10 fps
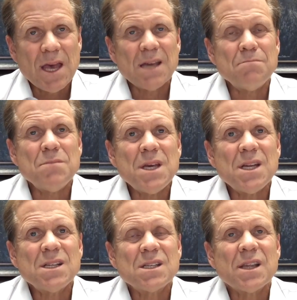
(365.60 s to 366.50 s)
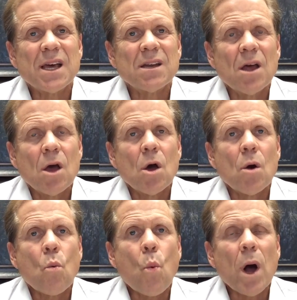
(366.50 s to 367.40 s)
It means that
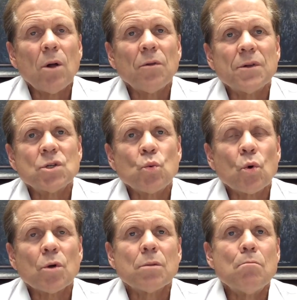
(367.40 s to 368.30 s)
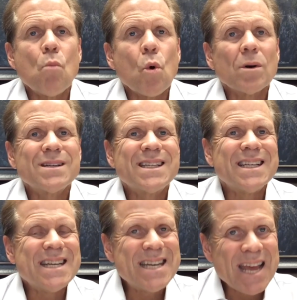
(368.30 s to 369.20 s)
wealth is worth more
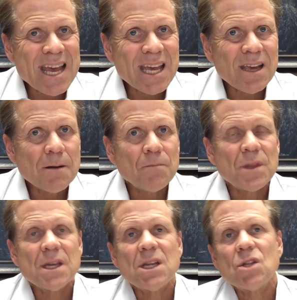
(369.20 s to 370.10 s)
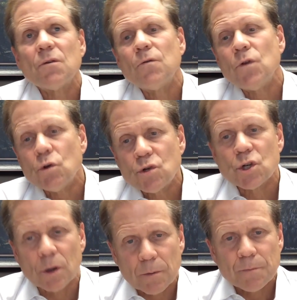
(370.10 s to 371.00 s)
today than in the
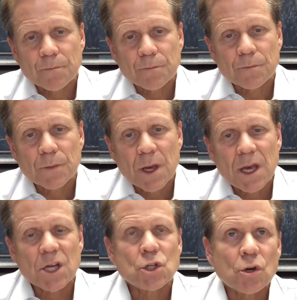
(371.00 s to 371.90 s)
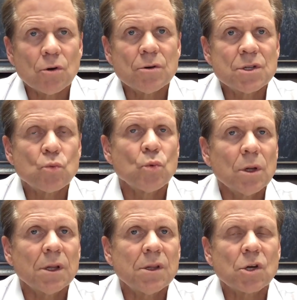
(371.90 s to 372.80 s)
future. It turns
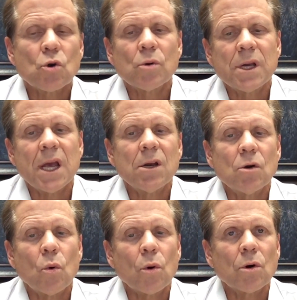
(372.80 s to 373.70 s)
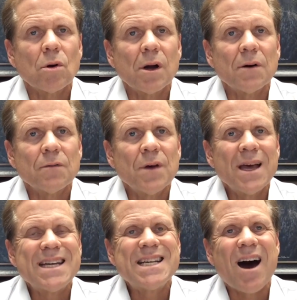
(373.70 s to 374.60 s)
really the created order of
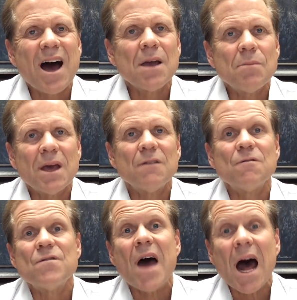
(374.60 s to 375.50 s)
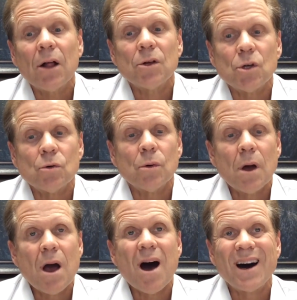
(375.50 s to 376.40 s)
time and value
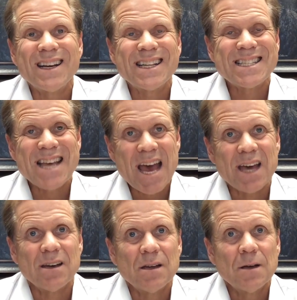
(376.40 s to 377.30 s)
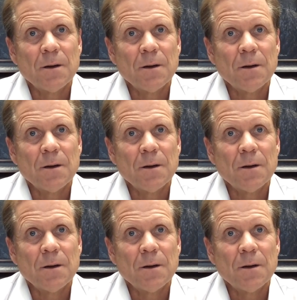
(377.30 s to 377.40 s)
on its head.